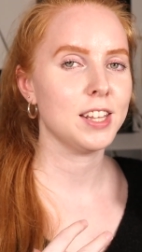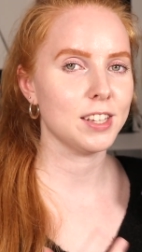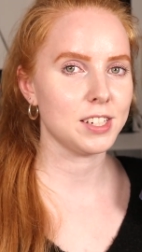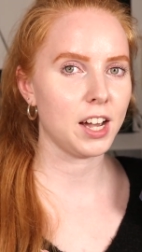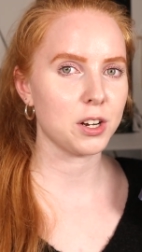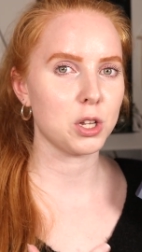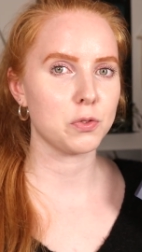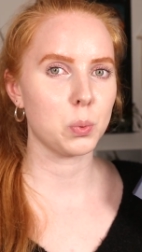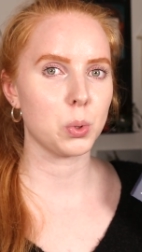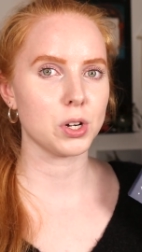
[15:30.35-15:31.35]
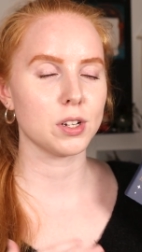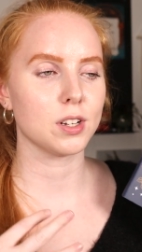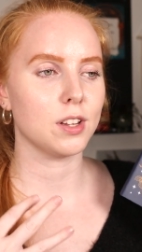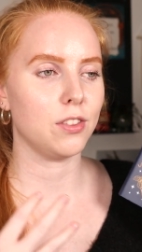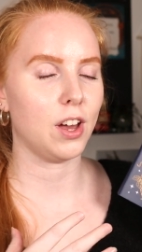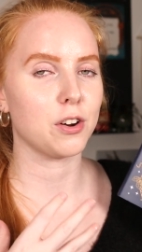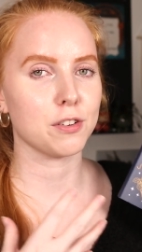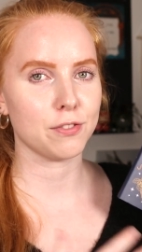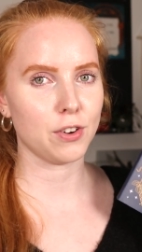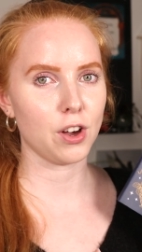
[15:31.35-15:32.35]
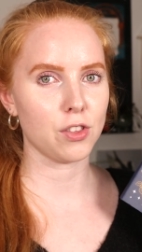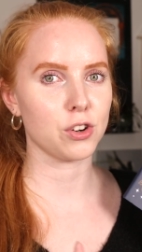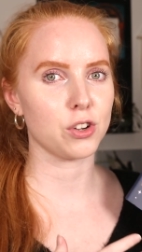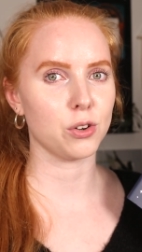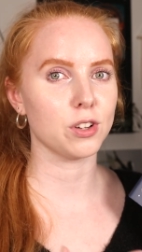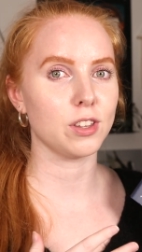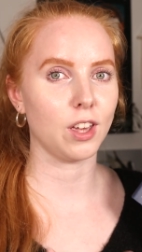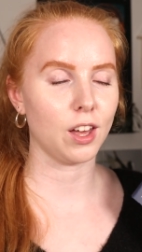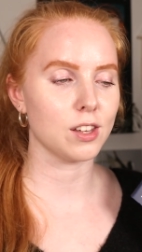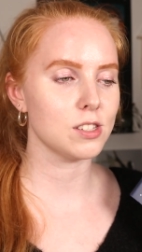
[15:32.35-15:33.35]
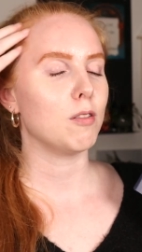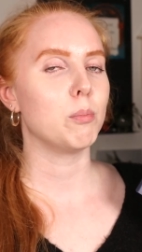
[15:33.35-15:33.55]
the title of Warden that her father currently has.